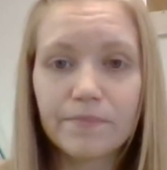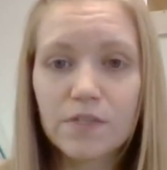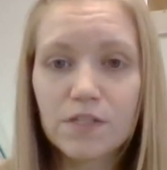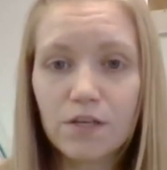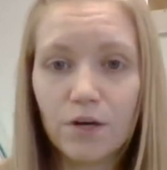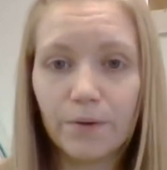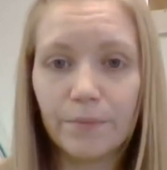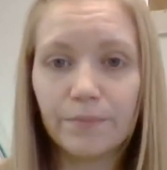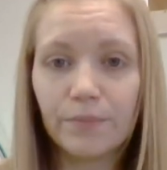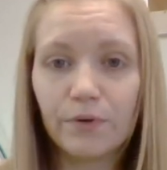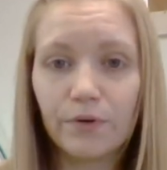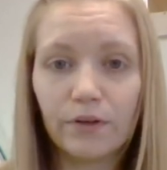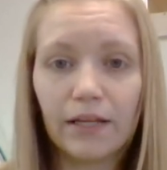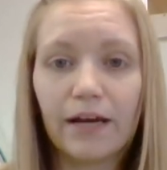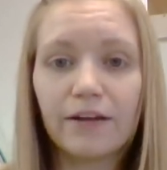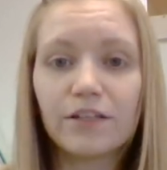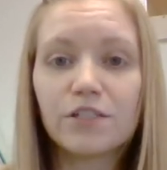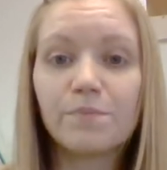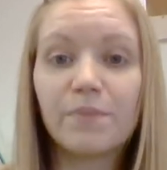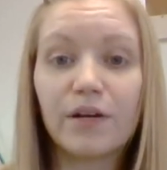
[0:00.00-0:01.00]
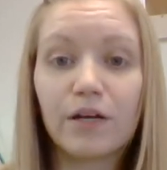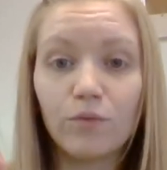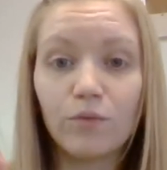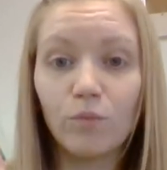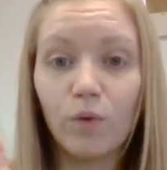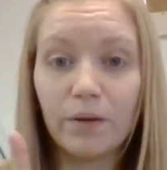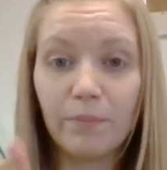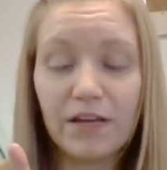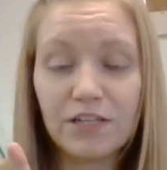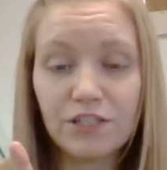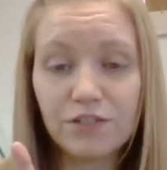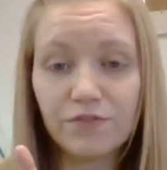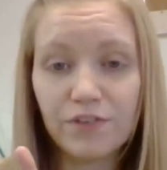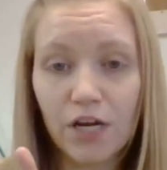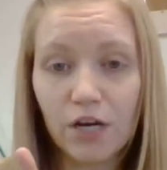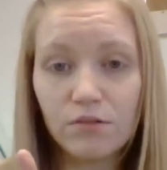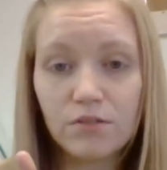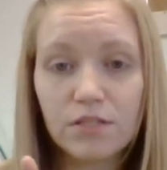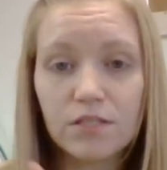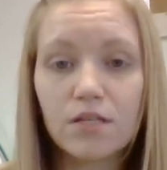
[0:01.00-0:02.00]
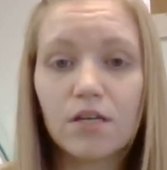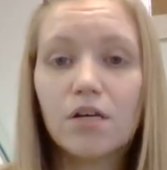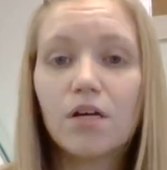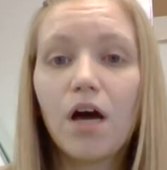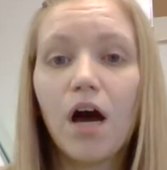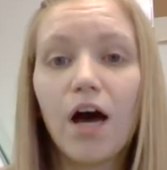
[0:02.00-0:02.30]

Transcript: So you're allowed to bring 1 page of notes.